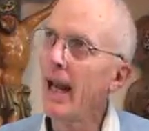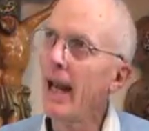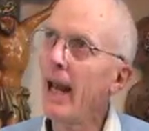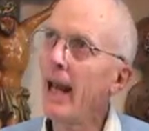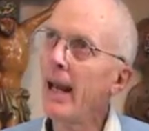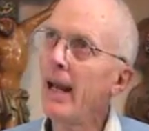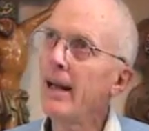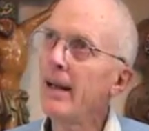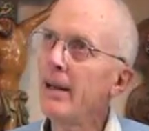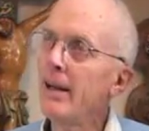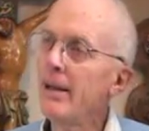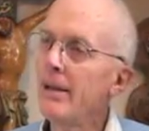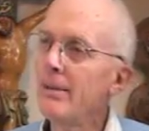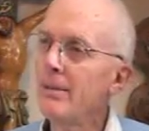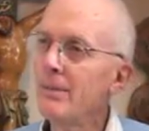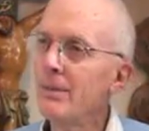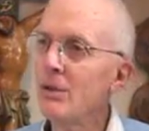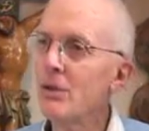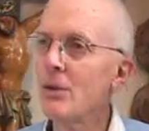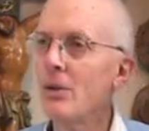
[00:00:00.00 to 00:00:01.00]
And
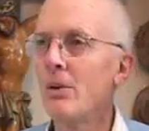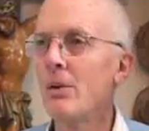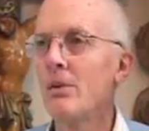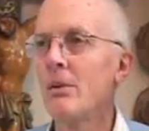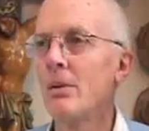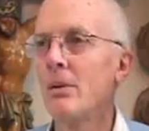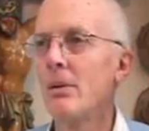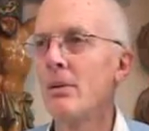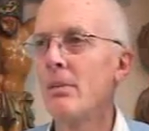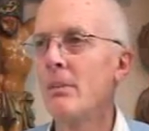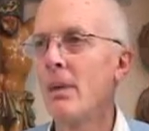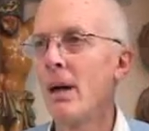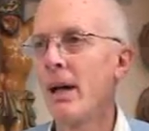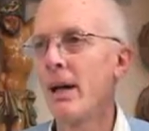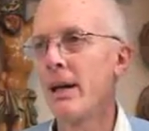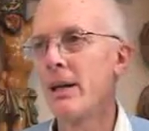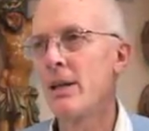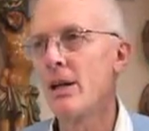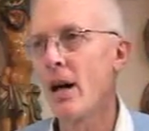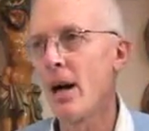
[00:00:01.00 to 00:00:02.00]
so my
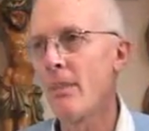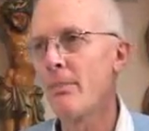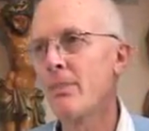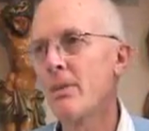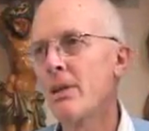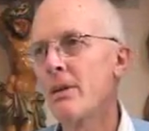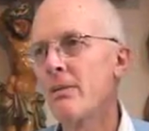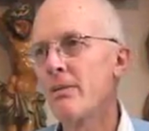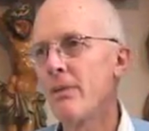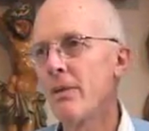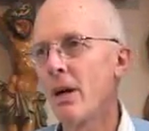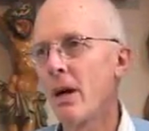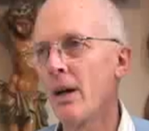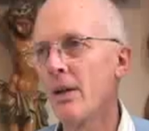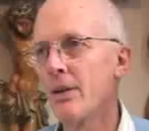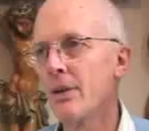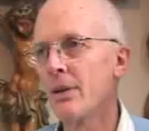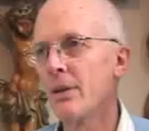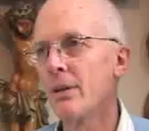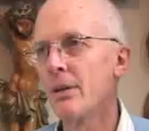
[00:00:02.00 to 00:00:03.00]
adopted
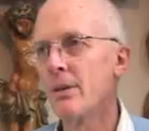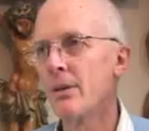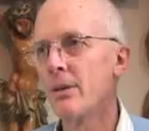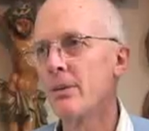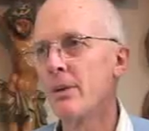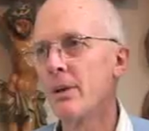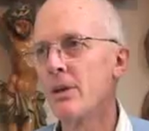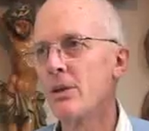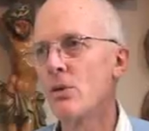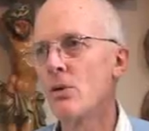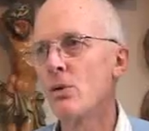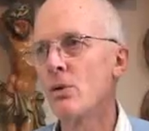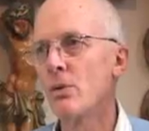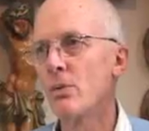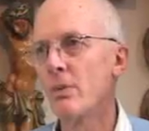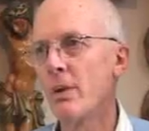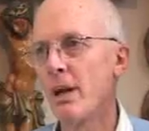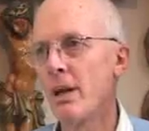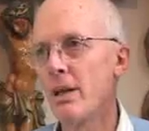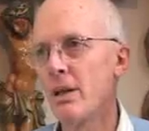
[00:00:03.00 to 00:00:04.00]
father went to the
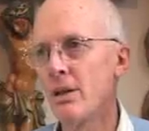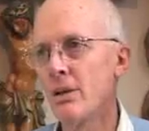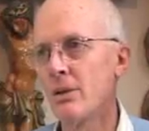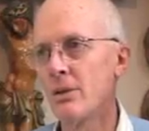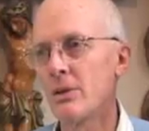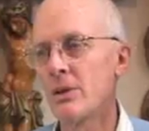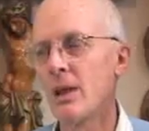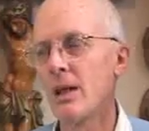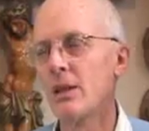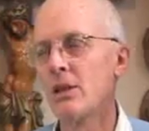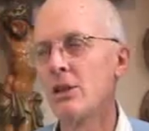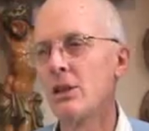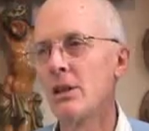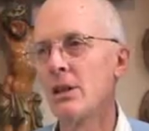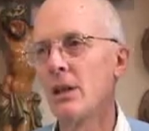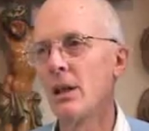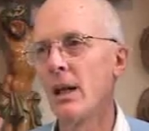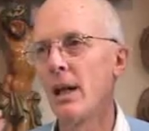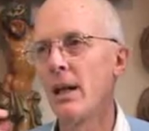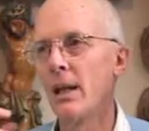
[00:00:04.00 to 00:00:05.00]
radio
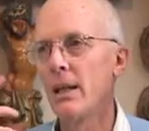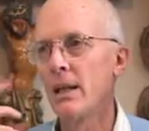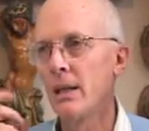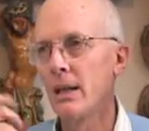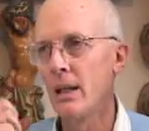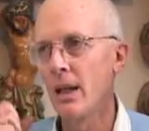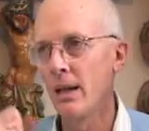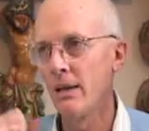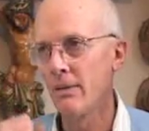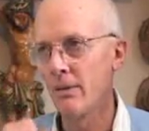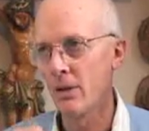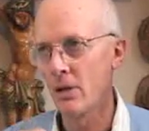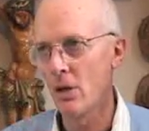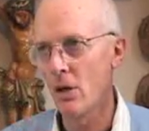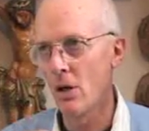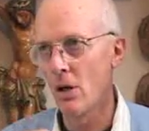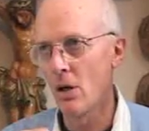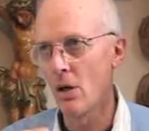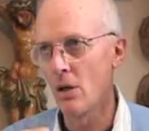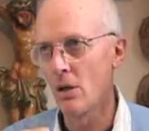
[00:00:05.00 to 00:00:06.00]
station, and he gave a
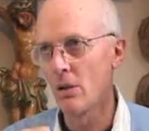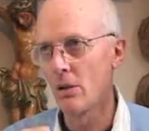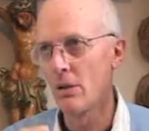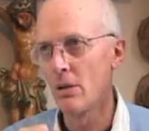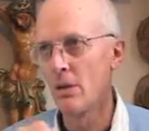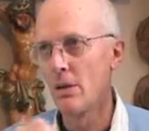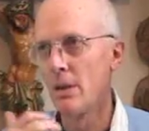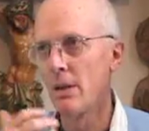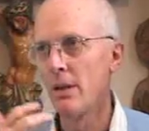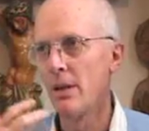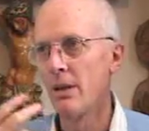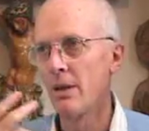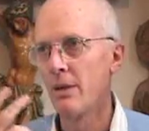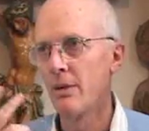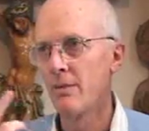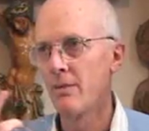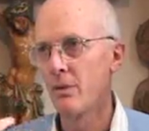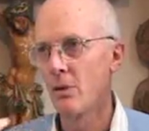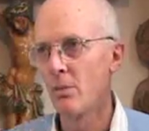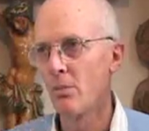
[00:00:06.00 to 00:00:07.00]
call
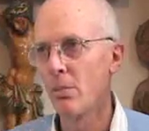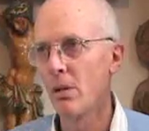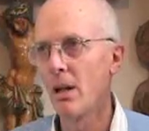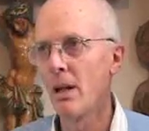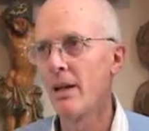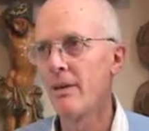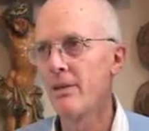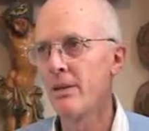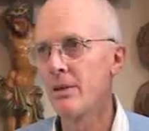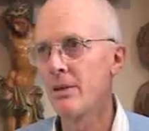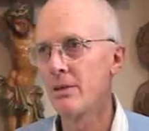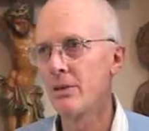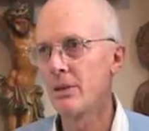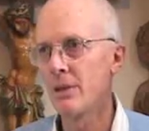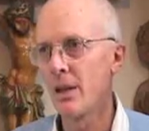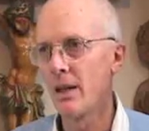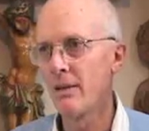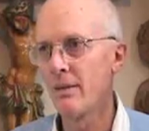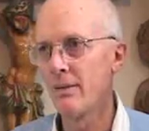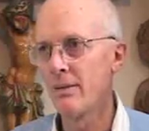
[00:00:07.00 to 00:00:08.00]
for blood to
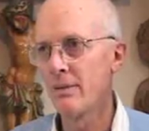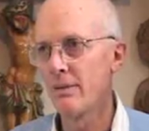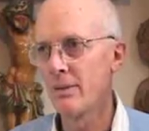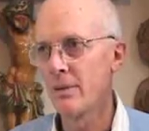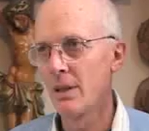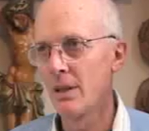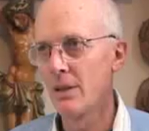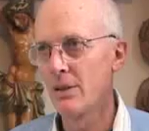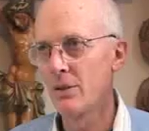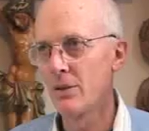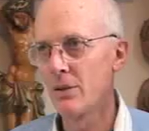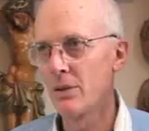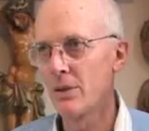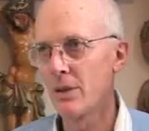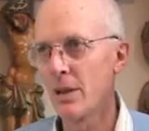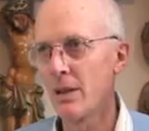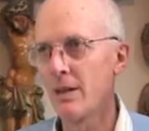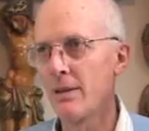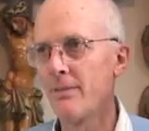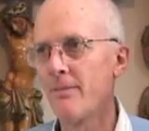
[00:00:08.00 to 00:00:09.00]
save his
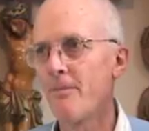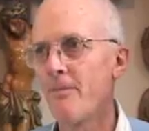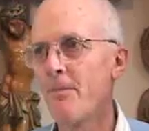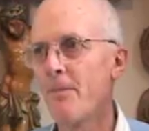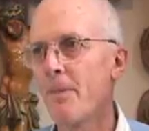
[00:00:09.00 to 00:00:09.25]
son.